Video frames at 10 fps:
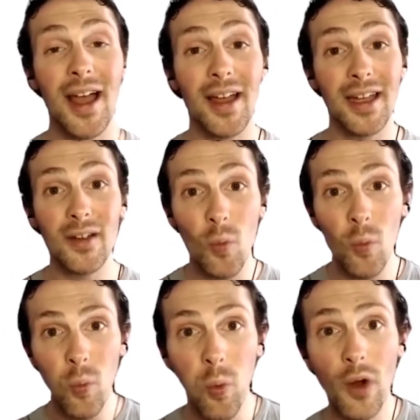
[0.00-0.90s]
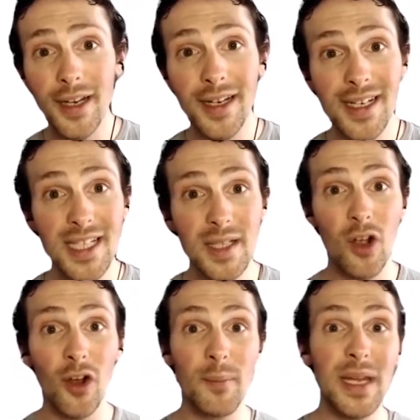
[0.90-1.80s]
What is
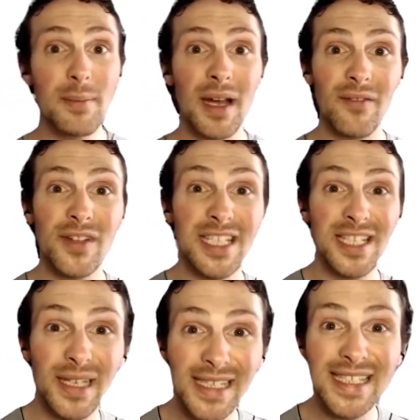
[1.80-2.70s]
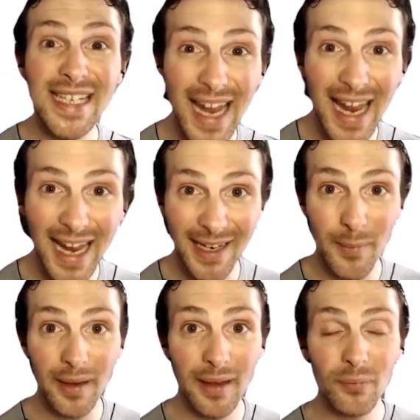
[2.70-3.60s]
going to be my visibility game
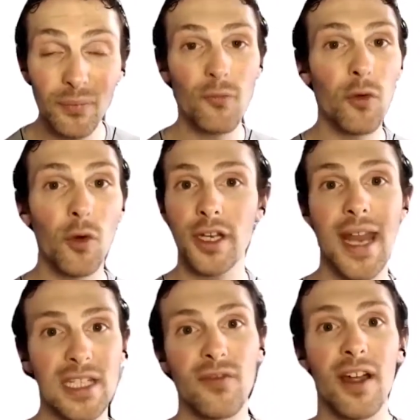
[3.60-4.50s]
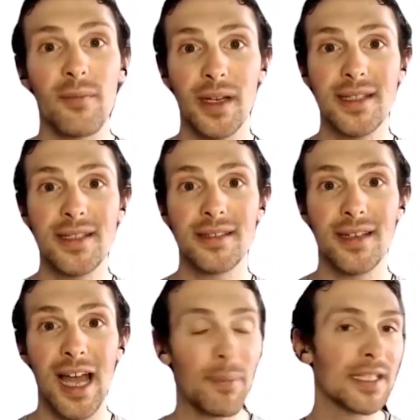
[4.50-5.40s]
for the next 5 months
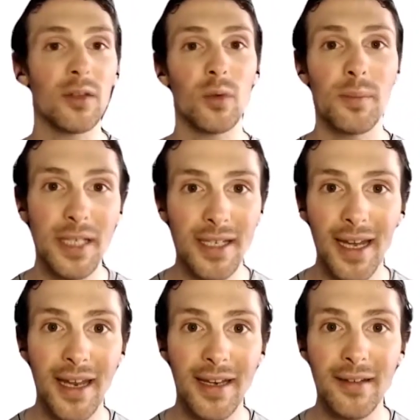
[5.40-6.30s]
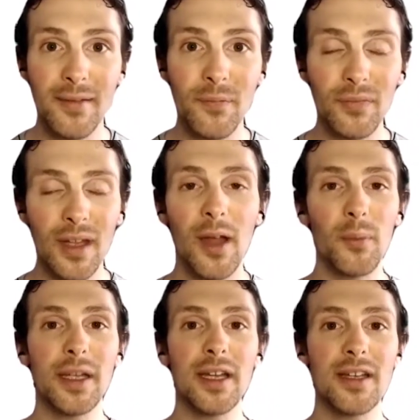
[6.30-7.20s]
up until we meet again?
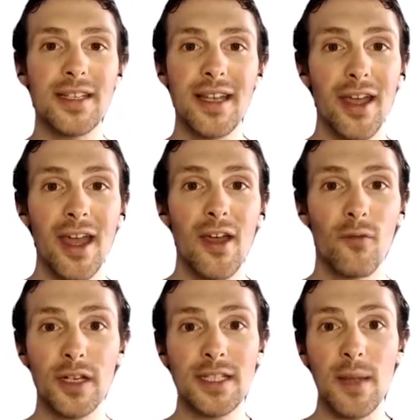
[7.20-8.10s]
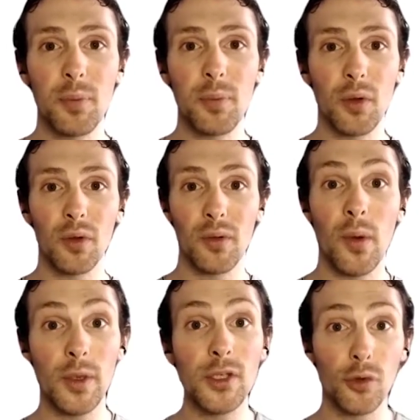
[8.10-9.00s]
Because, for example, we
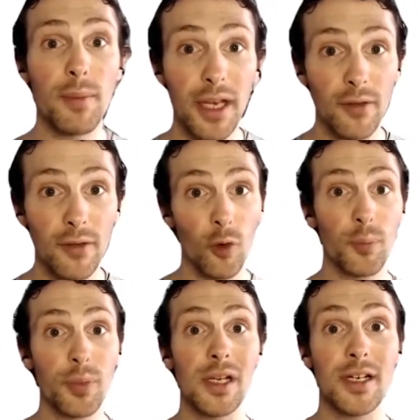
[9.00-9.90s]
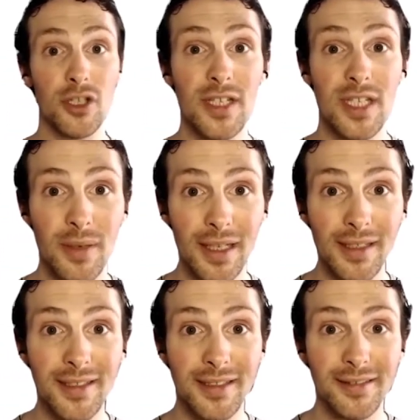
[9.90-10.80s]
talked about the 4 pillars of visibility.
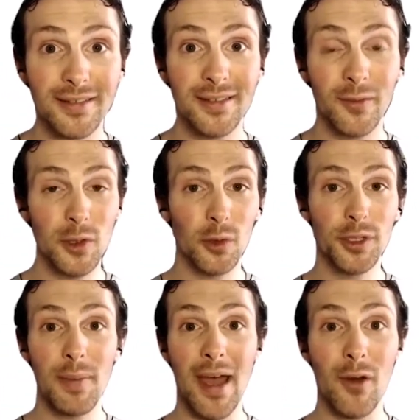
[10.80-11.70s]
We talked about